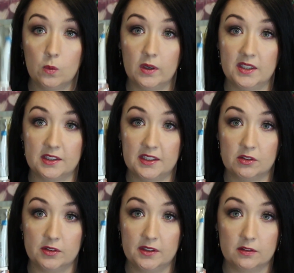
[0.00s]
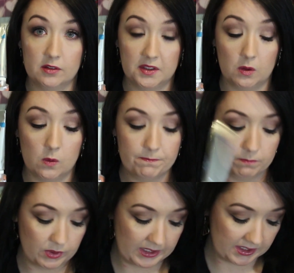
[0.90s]
whereas this doesn't. So
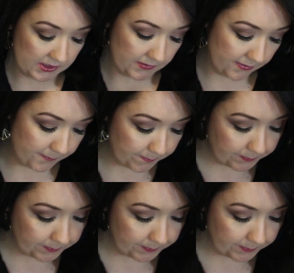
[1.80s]
brilliant stuff.